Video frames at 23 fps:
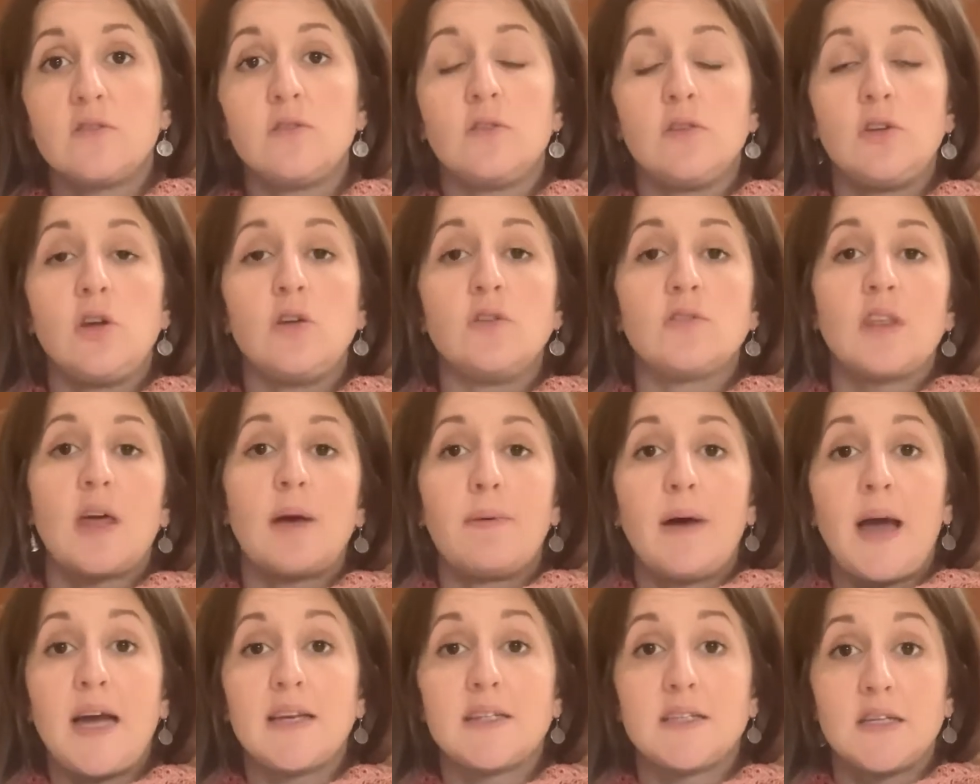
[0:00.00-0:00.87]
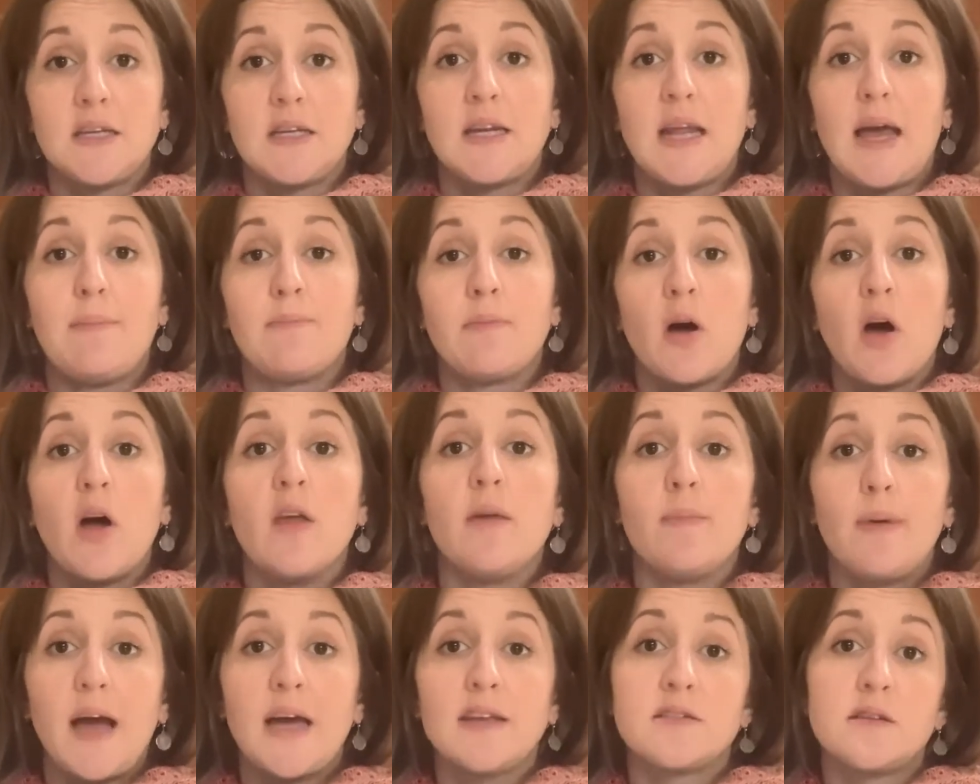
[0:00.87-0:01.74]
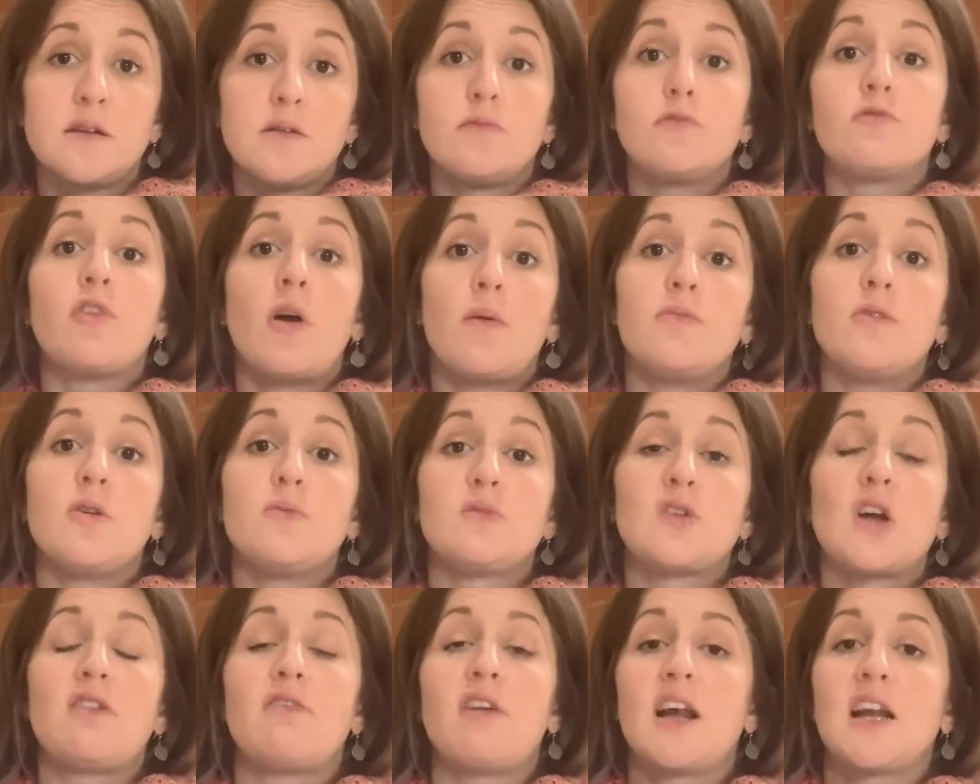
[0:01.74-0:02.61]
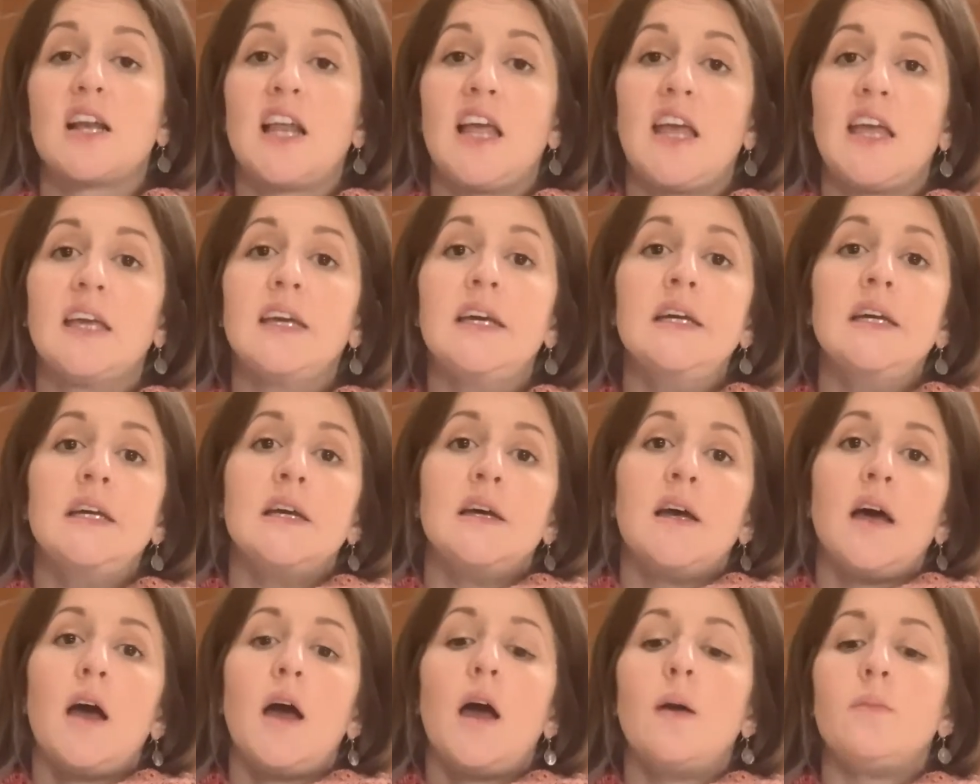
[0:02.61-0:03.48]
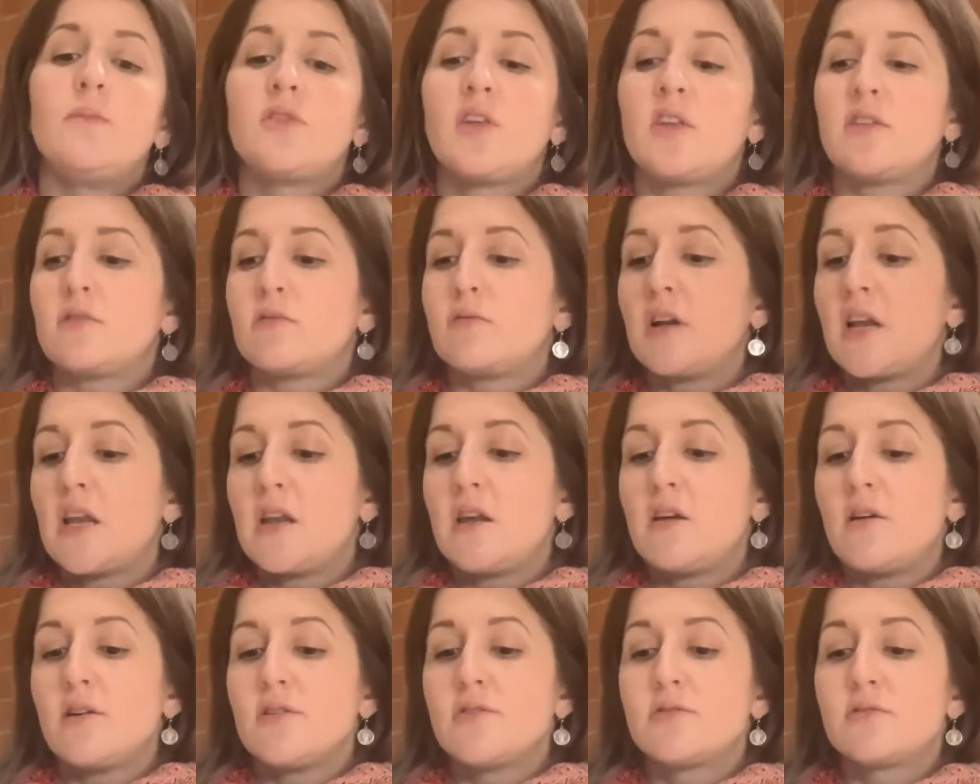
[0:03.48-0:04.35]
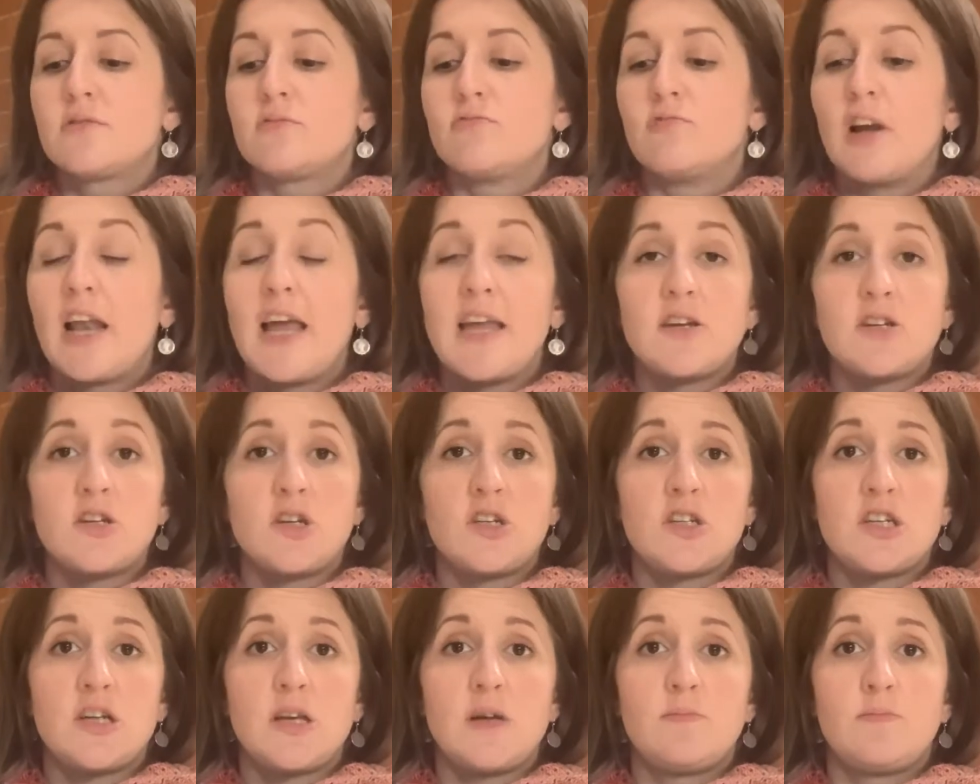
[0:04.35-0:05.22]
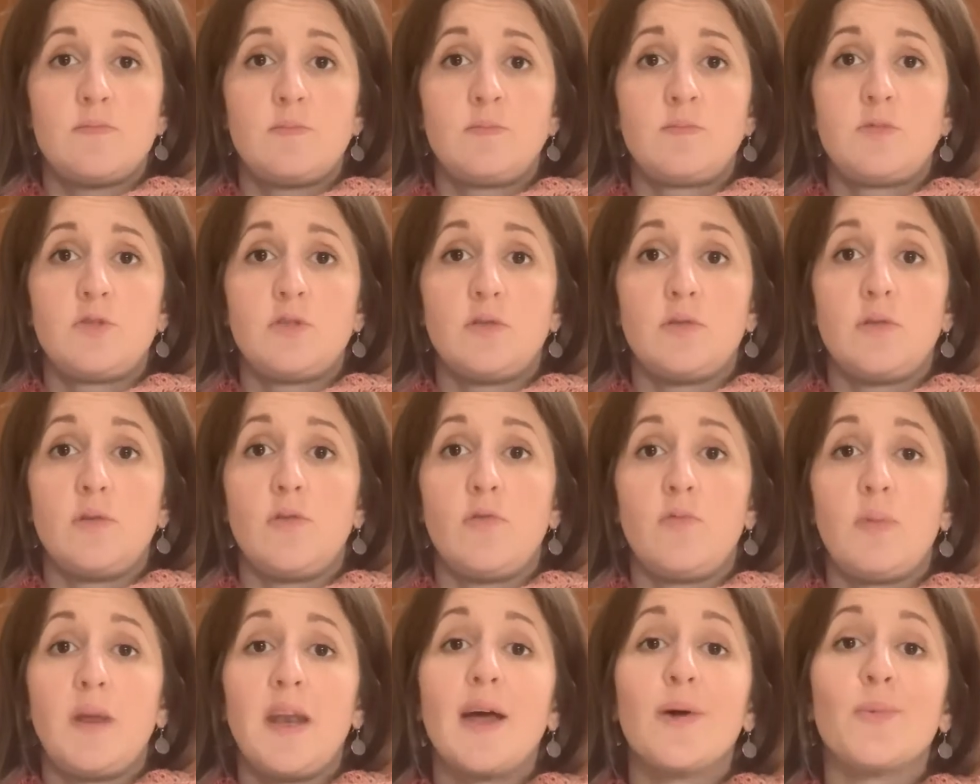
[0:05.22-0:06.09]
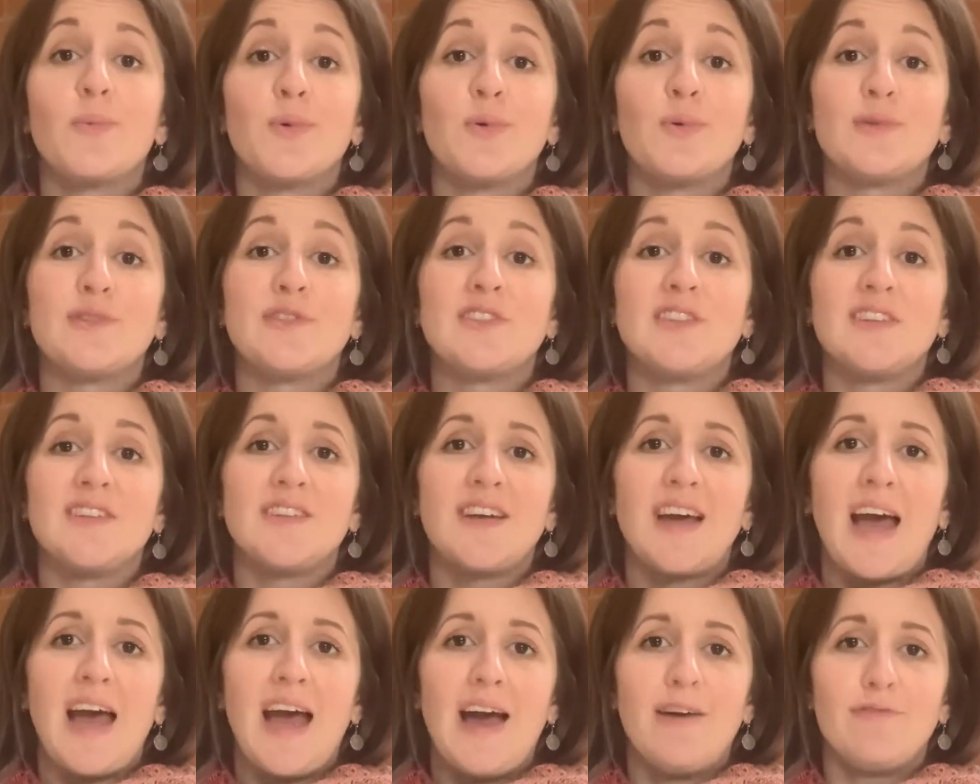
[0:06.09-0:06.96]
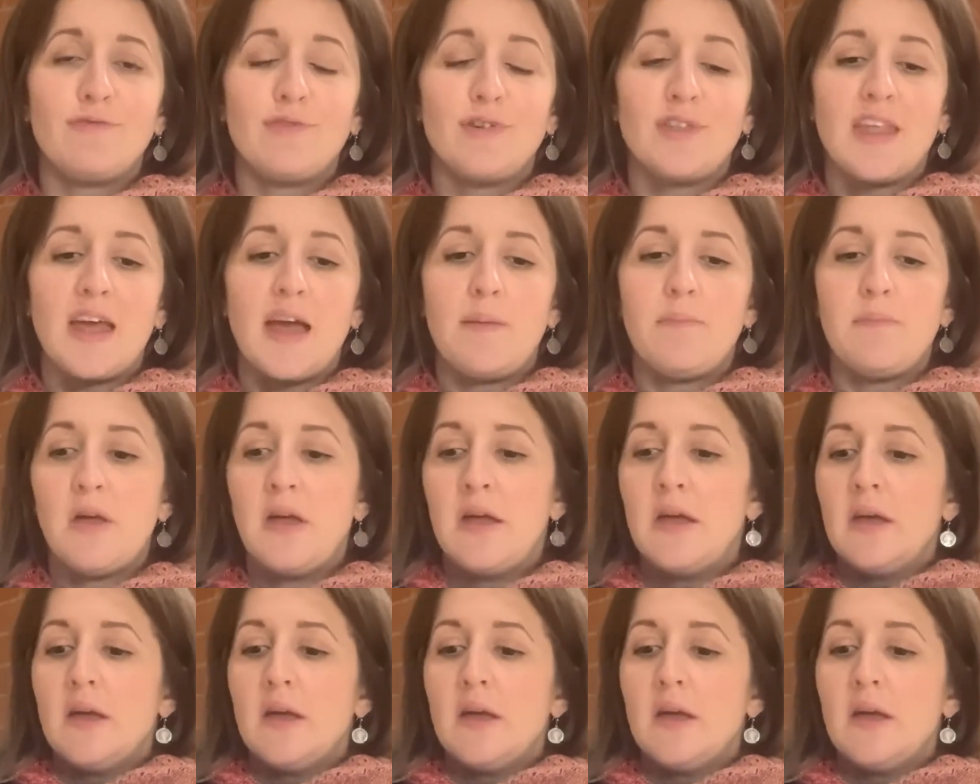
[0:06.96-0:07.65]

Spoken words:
use their pattern, and buy the pattern from them directly. So that's a really nice relationship to have been able to have with them.